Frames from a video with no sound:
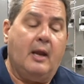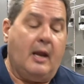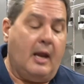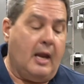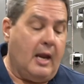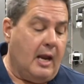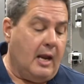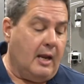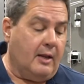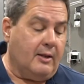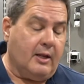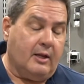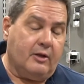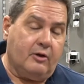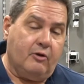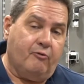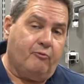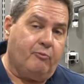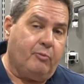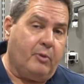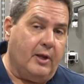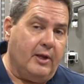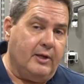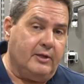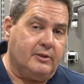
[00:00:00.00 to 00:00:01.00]
and that
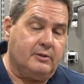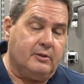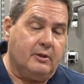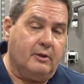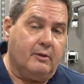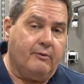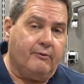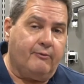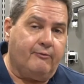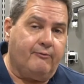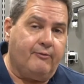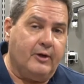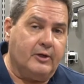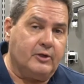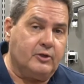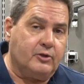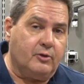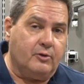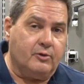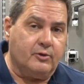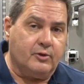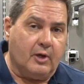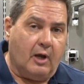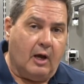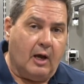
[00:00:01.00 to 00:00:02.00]
you've placed
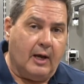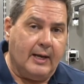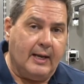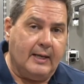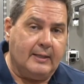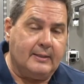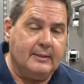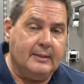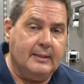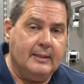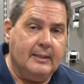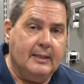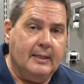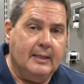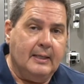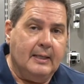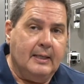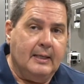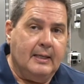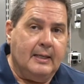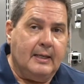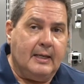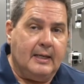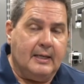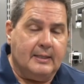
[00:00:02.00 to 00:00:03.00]
fixtures on it
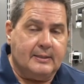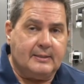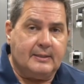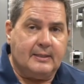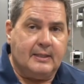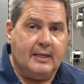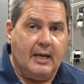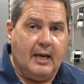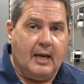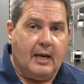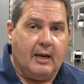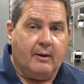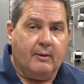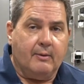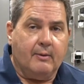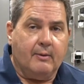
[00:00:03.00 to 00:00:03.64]
is key.